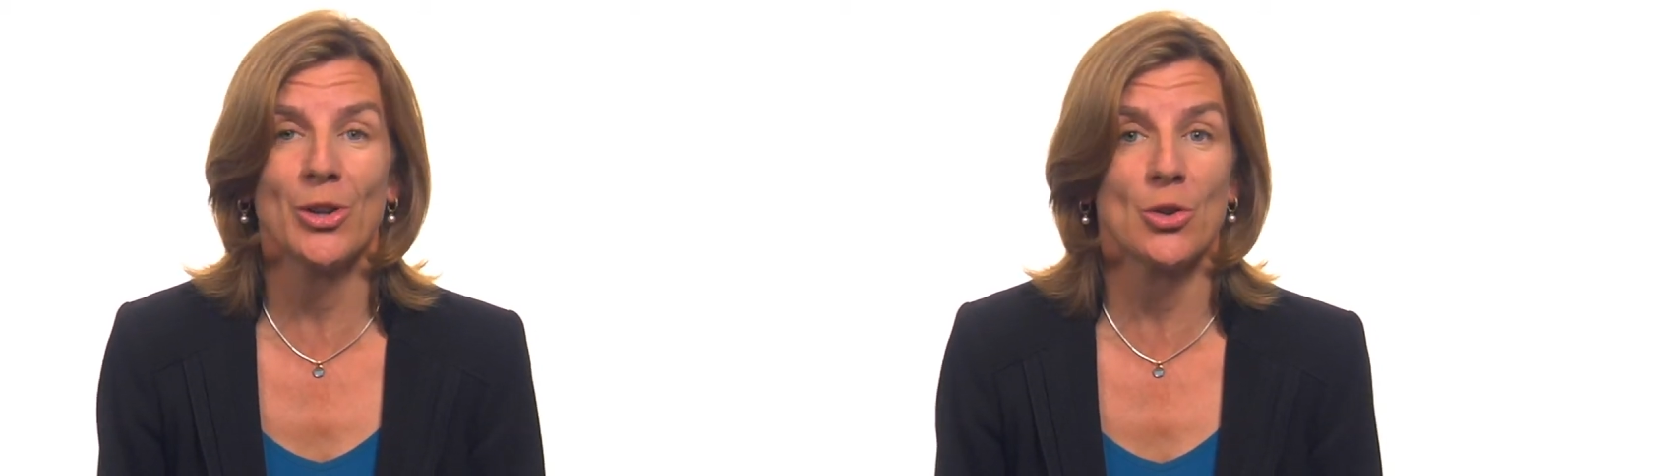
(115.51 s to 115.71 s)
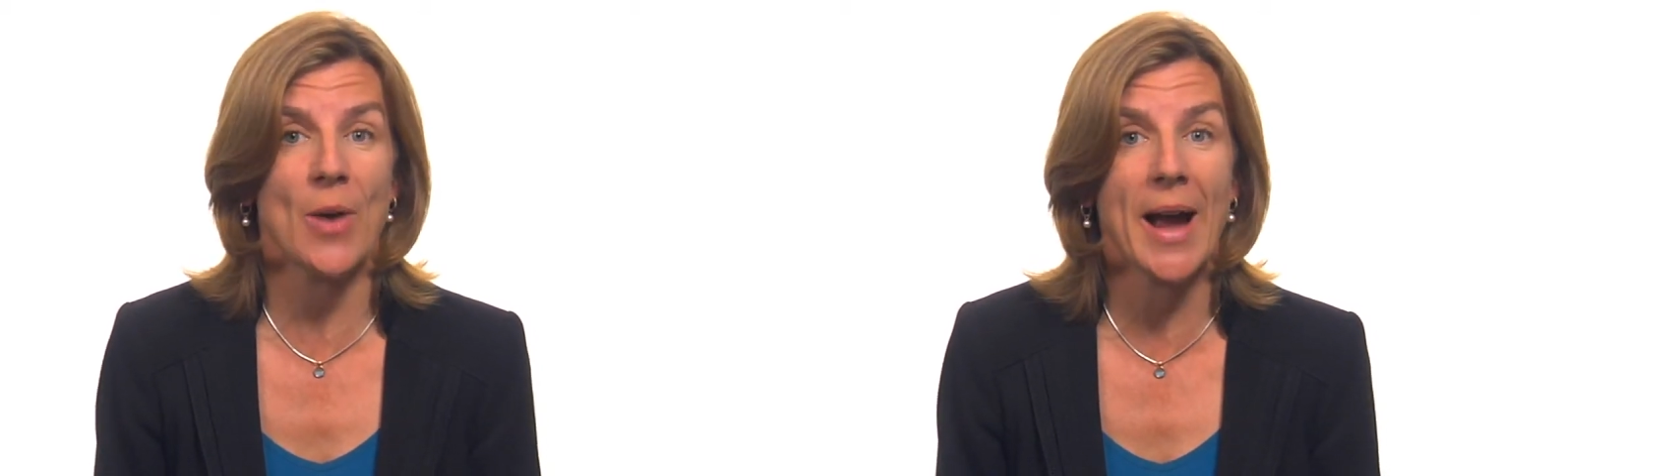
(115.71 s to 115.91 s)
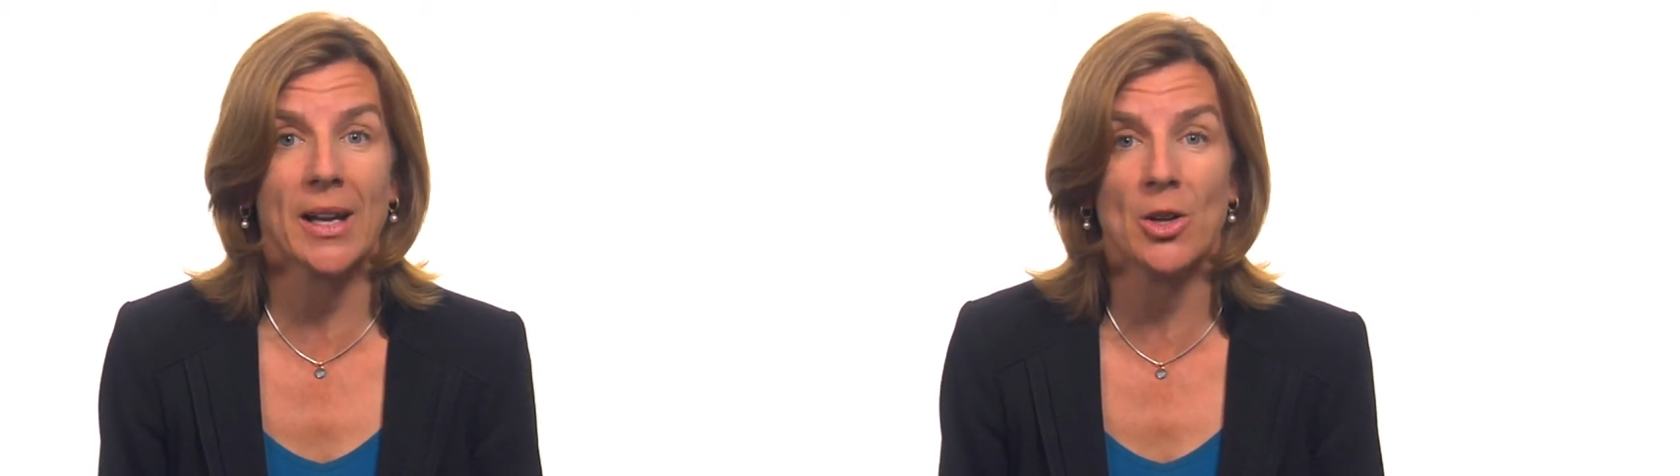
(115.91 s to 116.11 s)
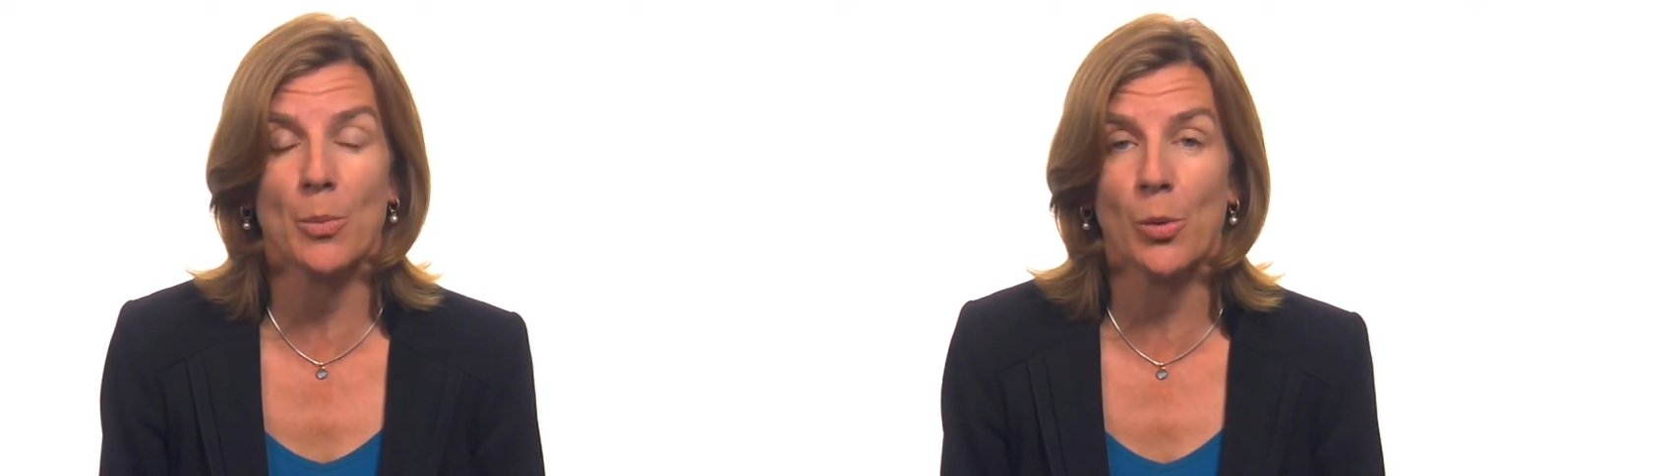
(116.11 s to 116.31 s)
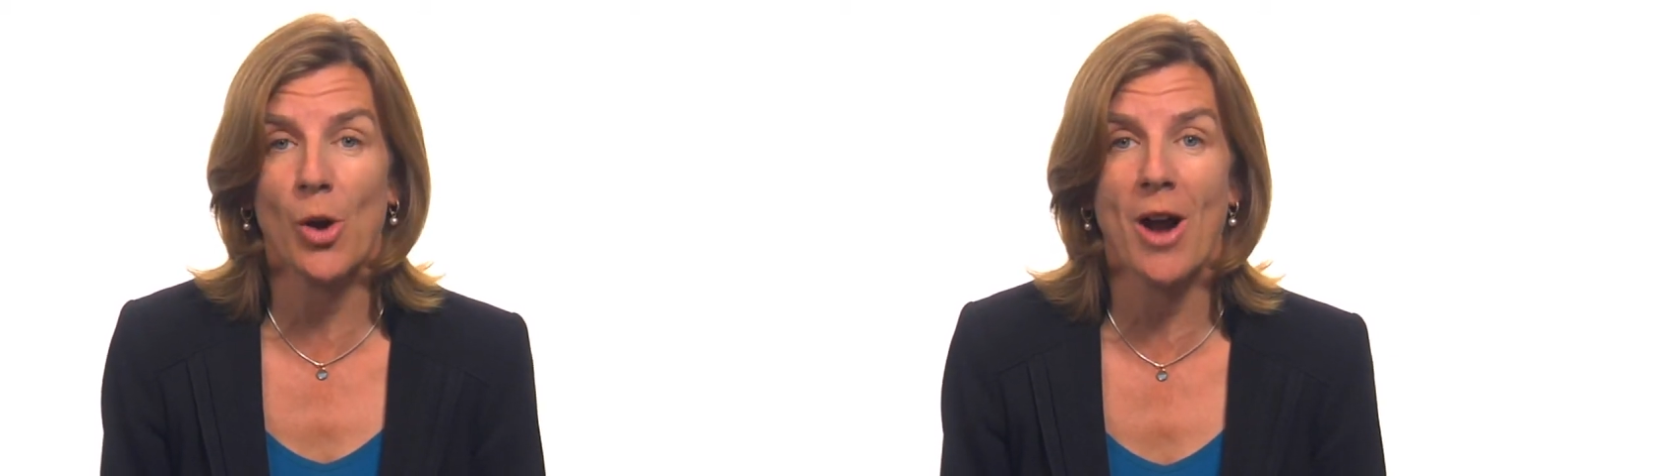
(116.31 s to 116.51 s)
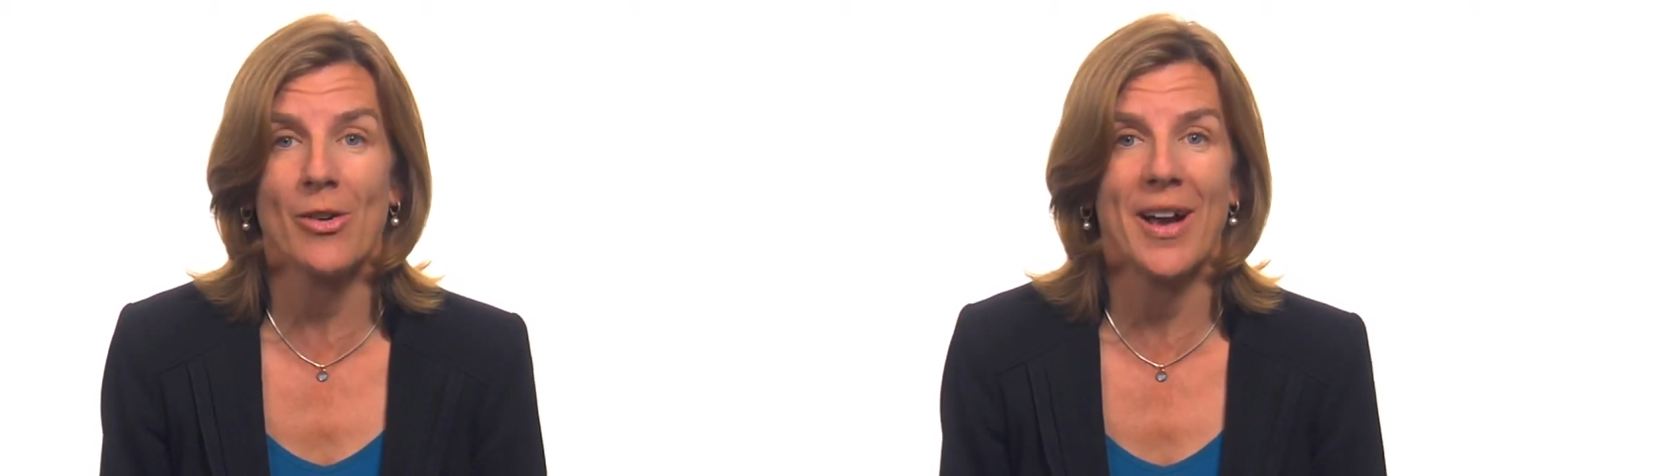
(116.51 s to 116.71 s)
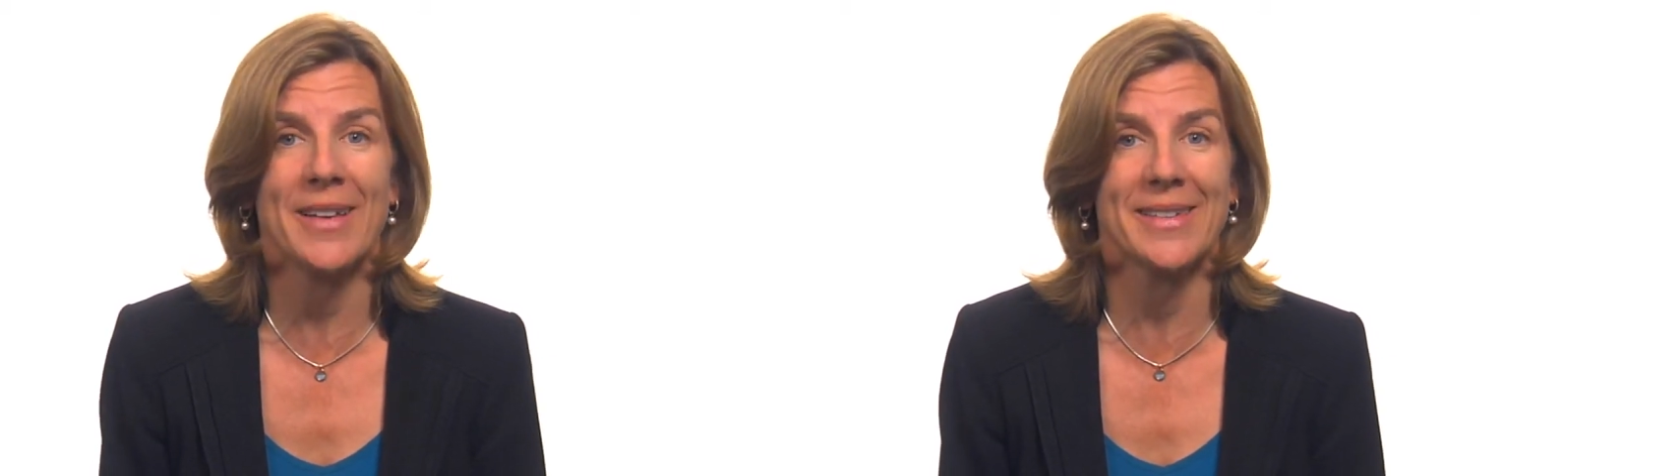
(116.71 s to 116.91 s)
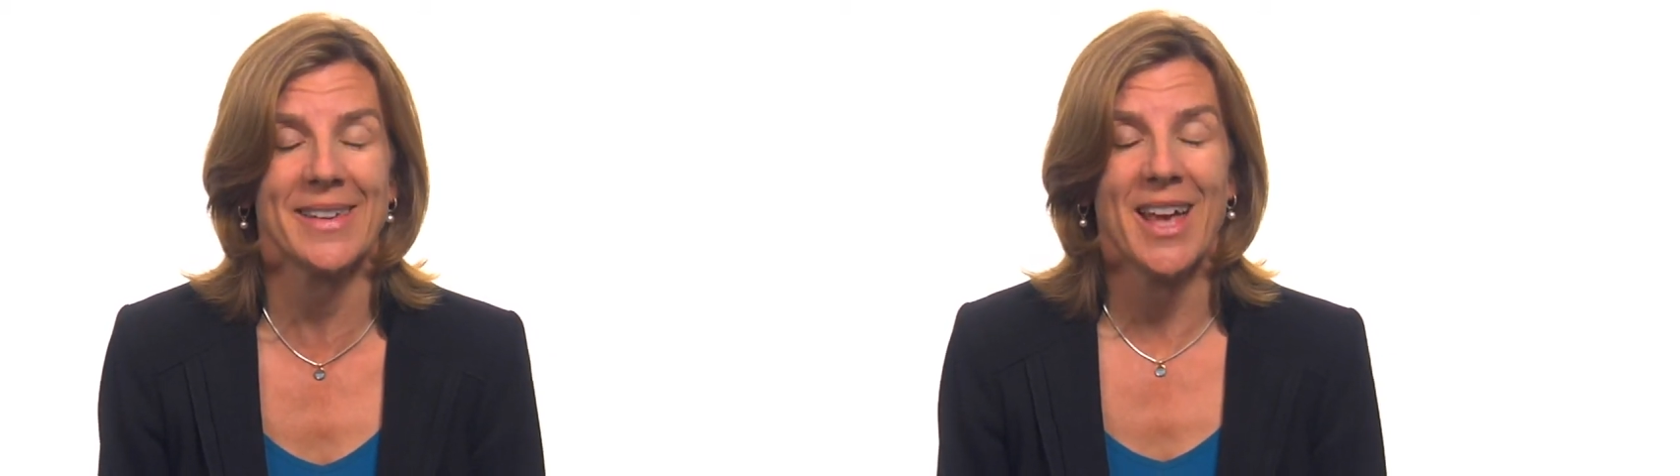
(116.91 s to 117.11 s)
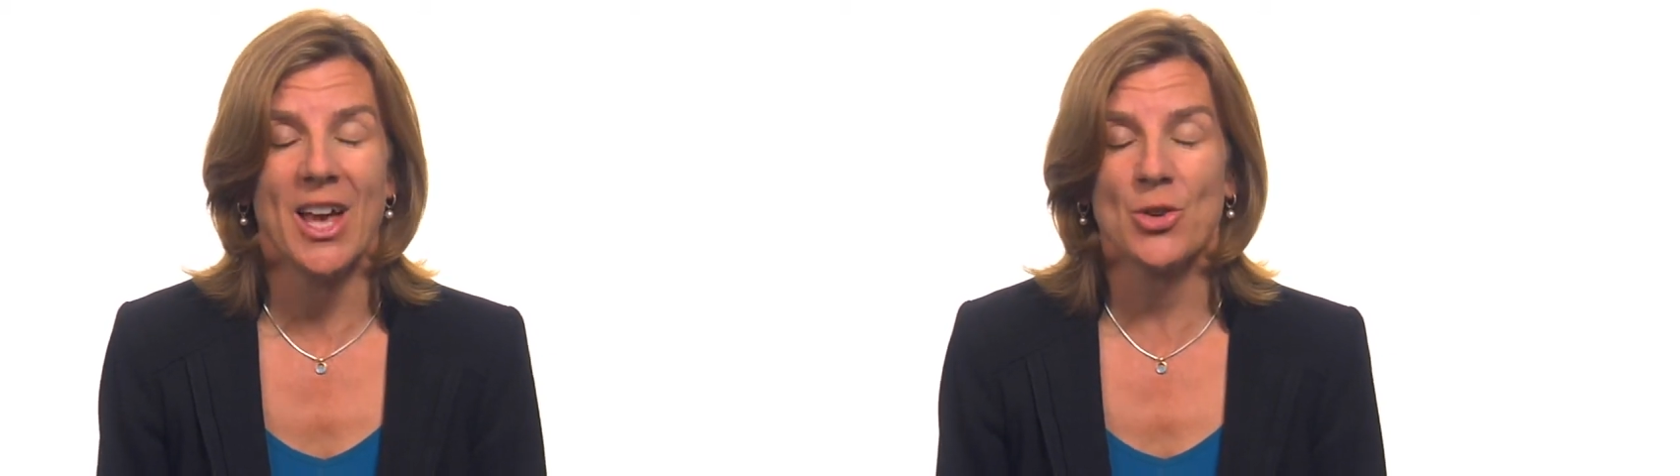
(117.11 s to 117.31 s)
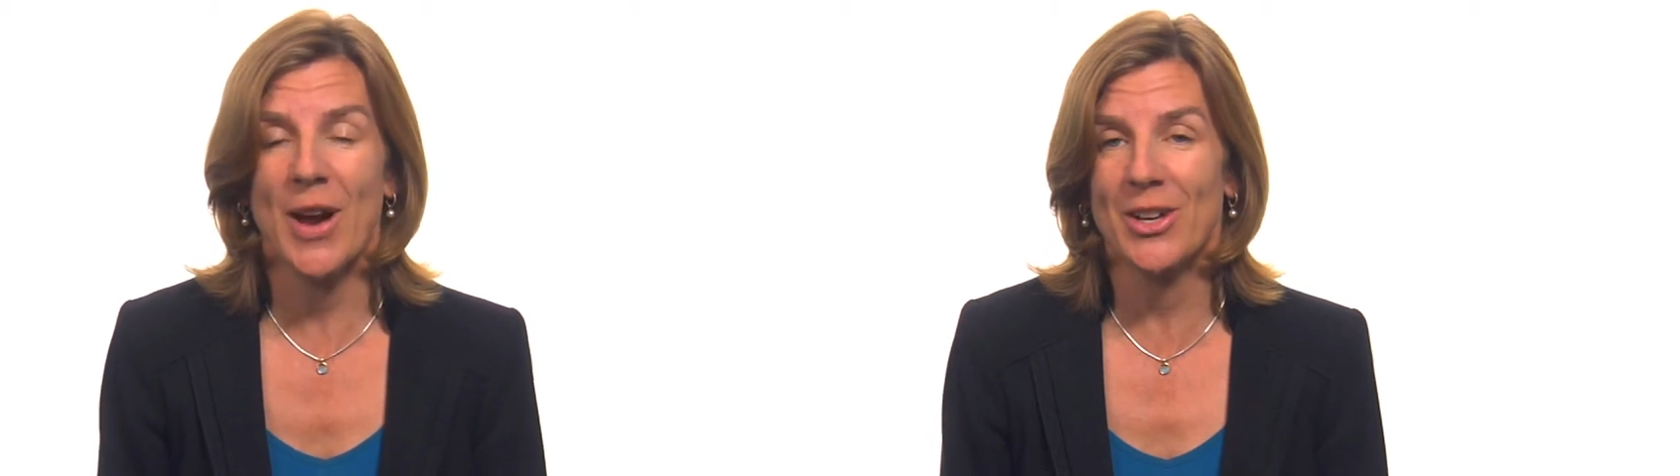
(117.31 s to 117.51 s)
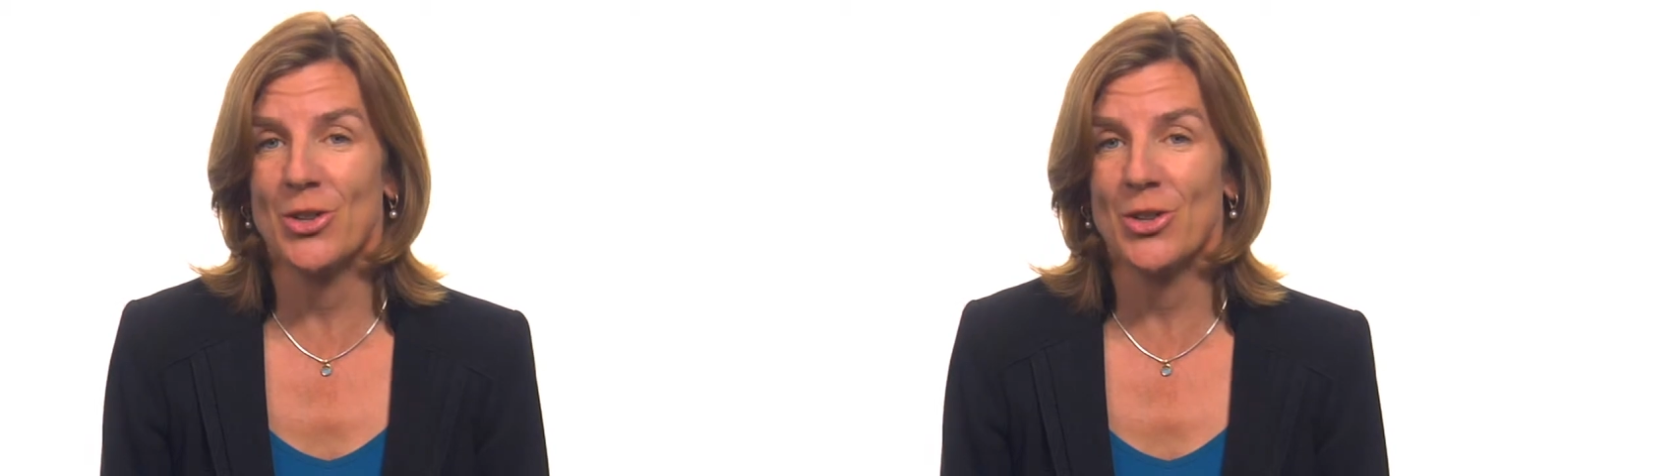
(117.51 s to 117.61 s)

to track your progress, track